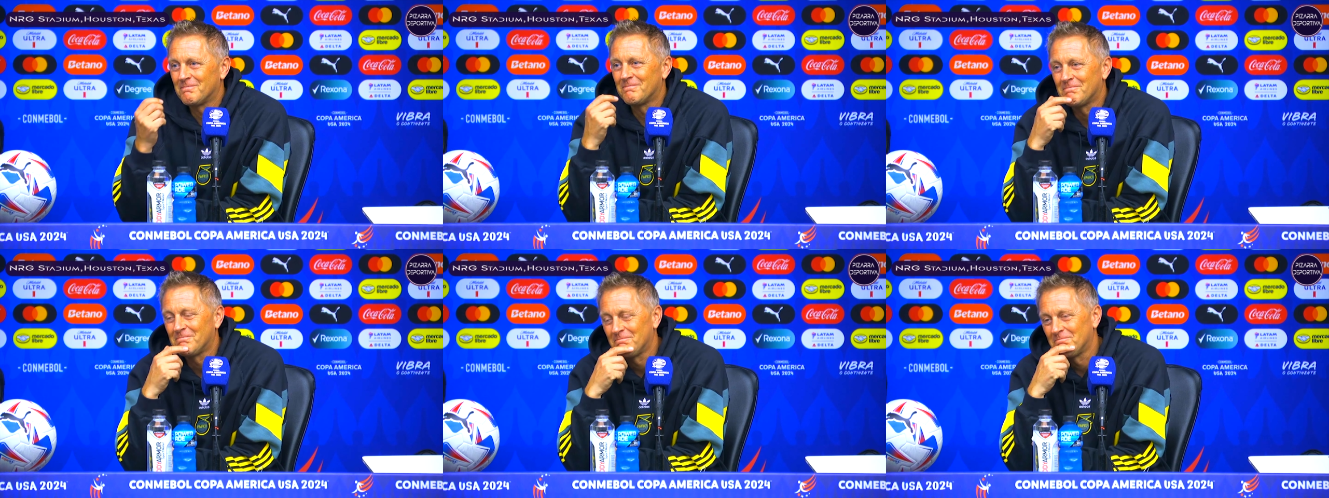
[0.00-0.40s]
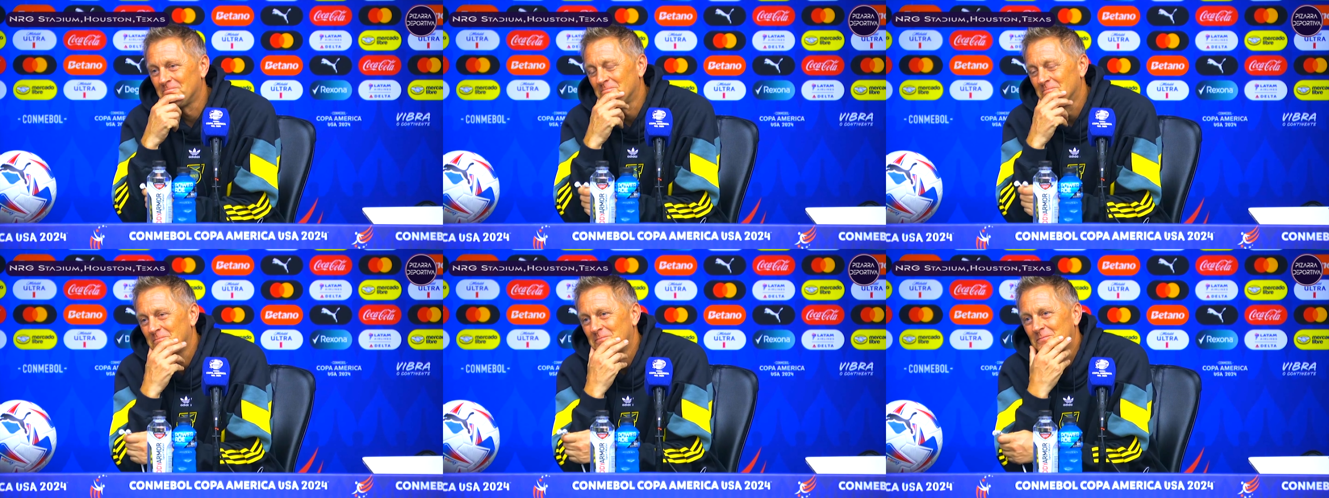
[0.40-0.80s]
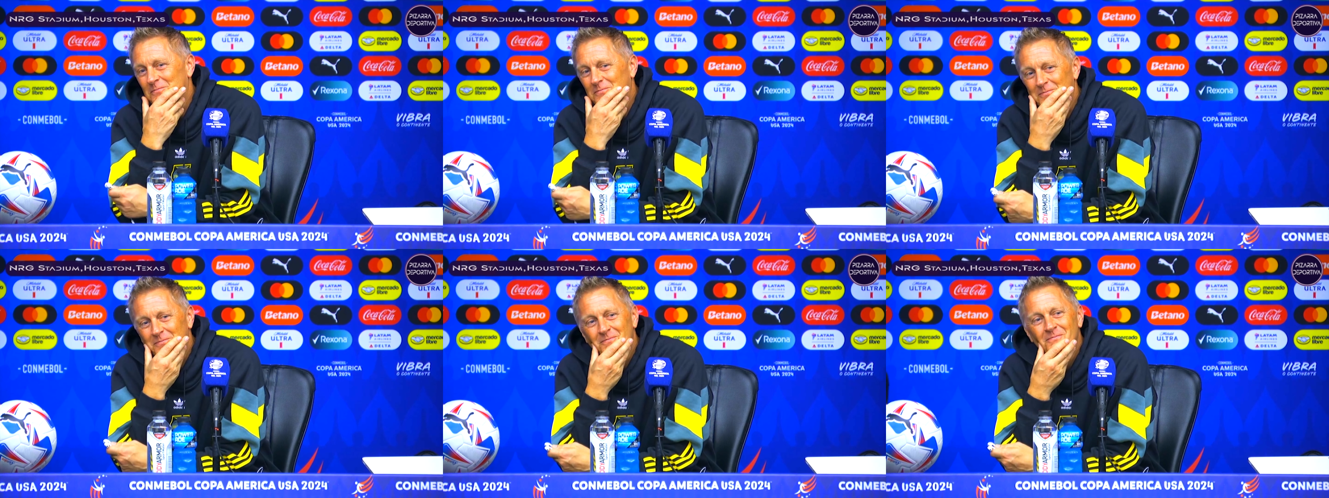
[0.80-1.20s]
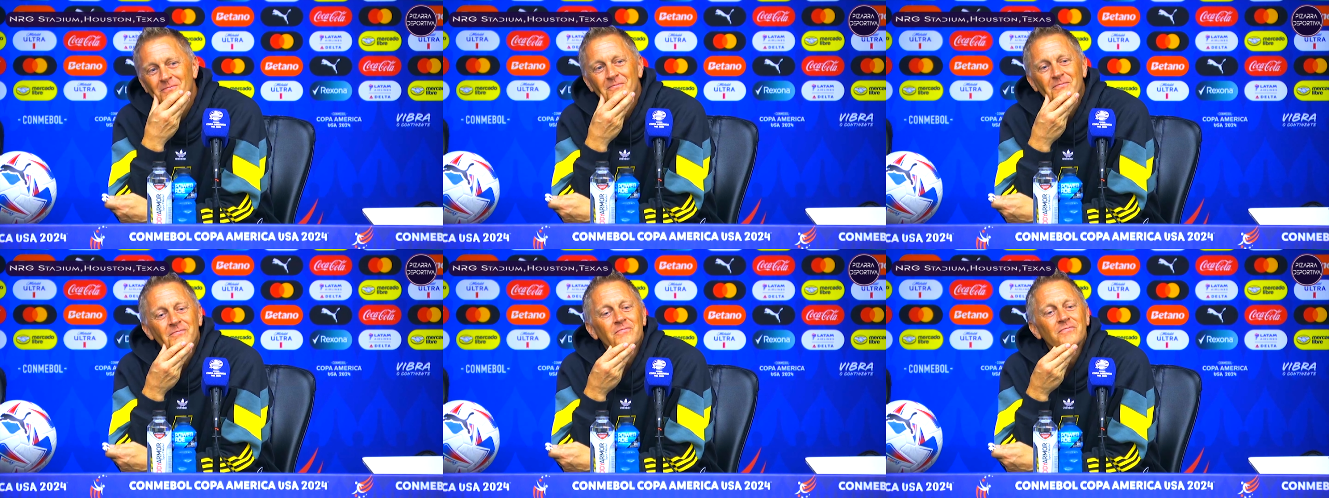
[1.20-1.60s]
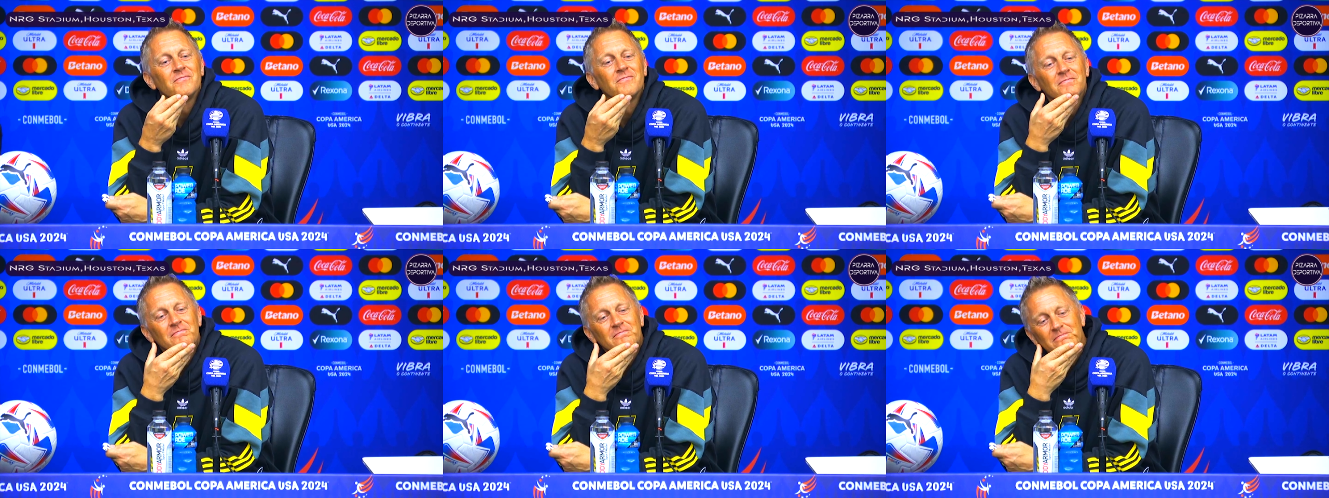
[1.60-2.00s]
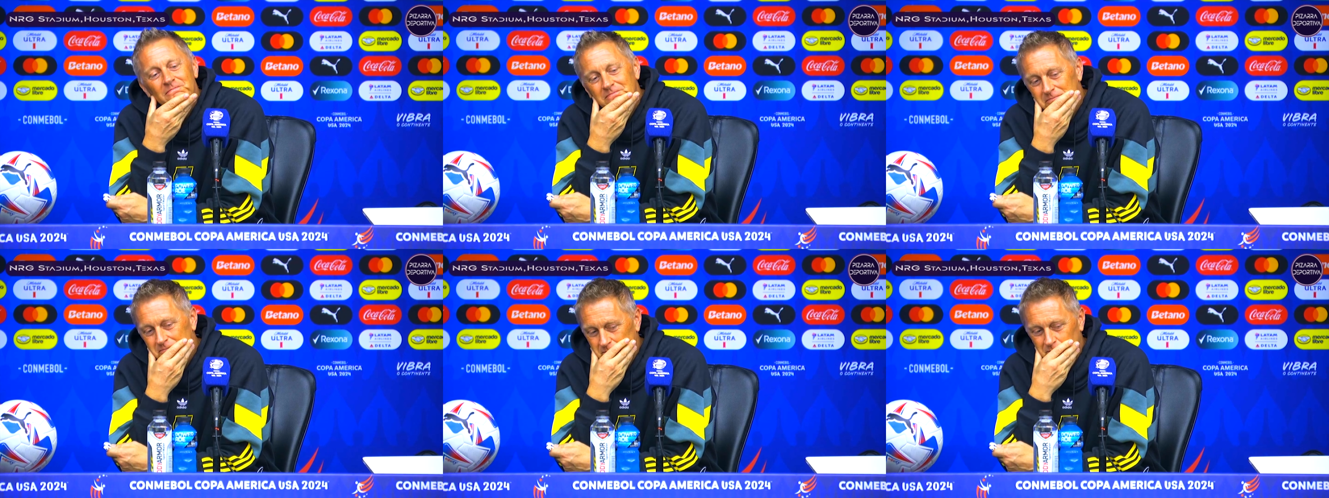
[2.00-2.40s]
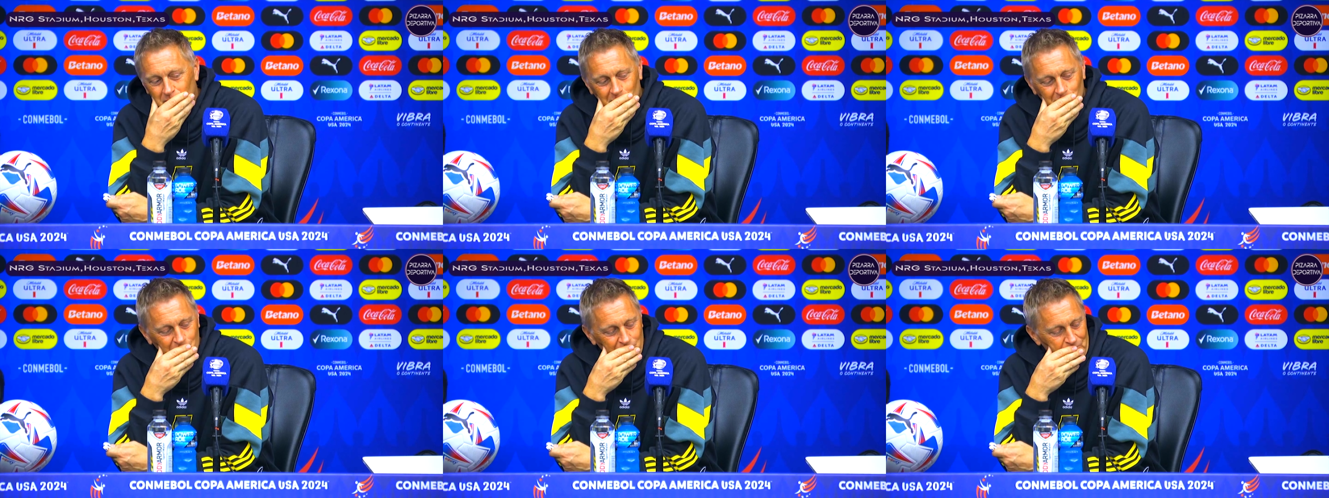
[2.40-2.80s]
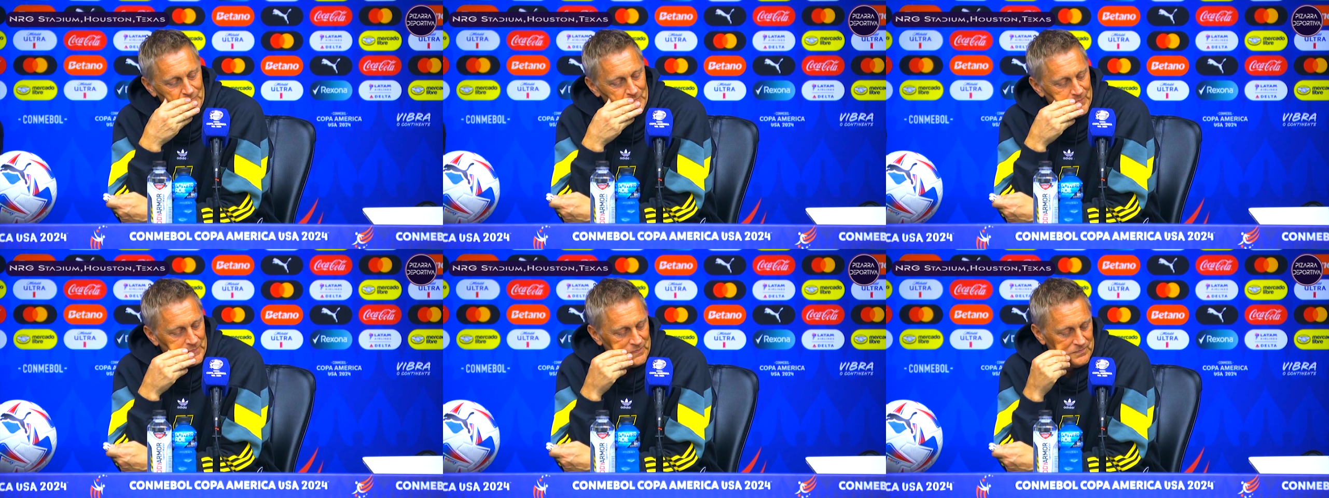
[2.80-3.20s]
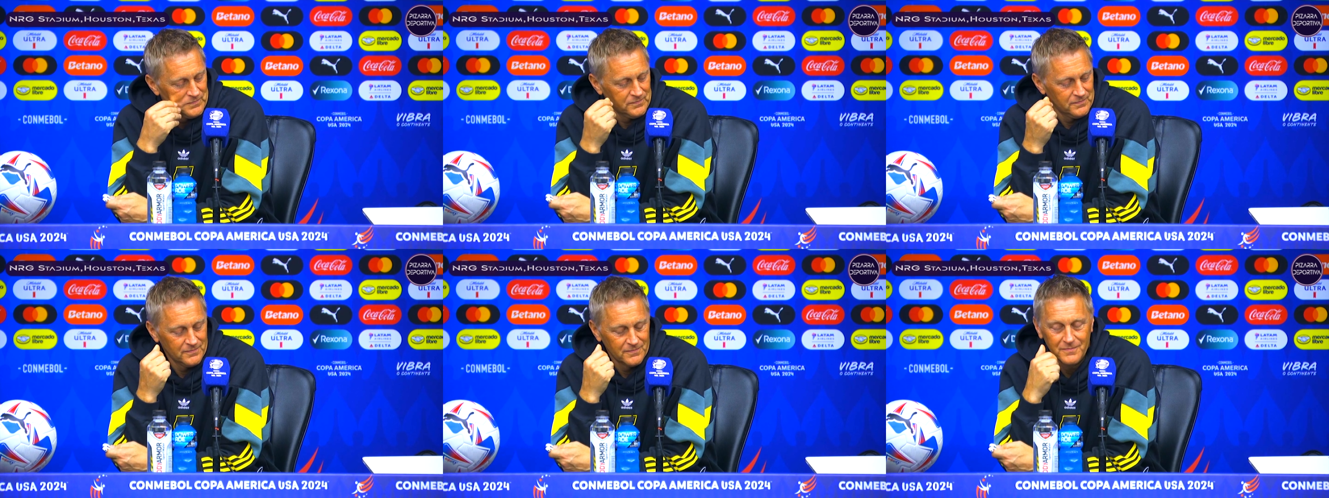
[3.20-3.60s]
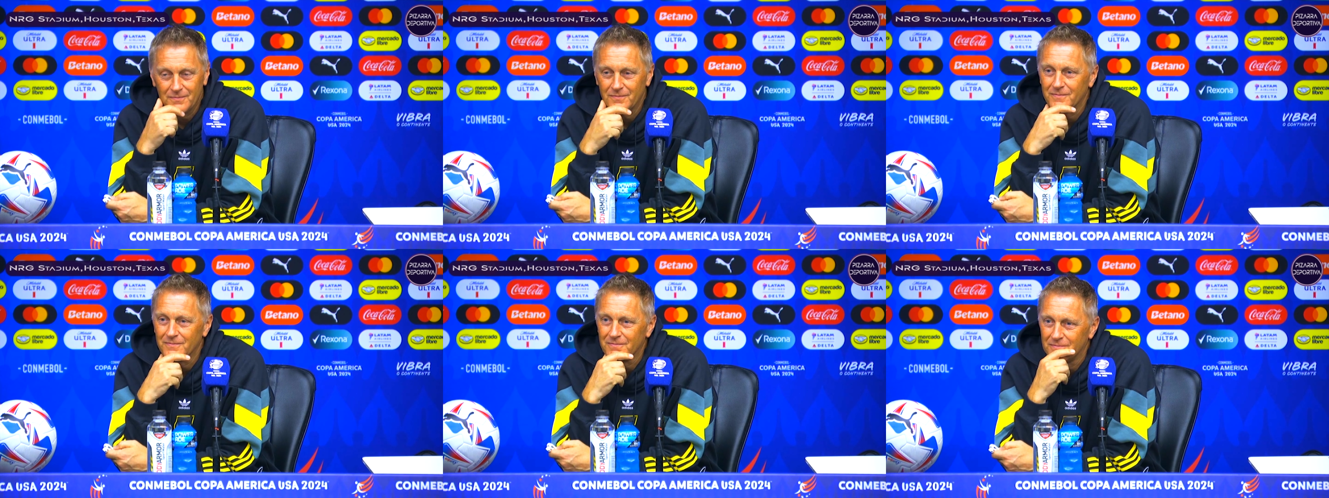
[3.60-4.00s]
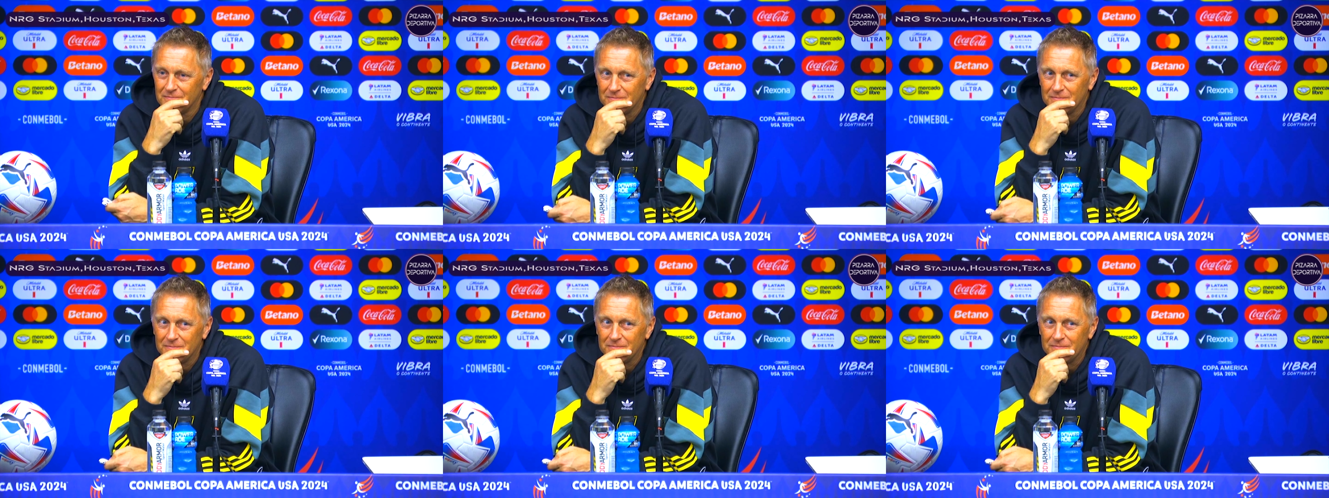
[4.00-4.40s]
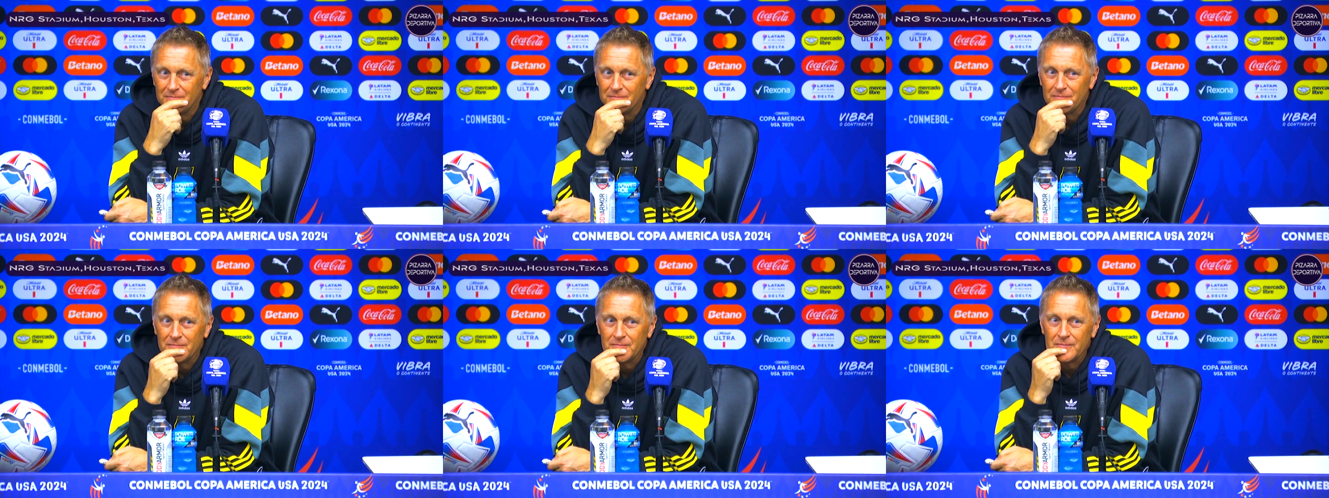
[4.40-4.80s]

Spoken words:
(silence)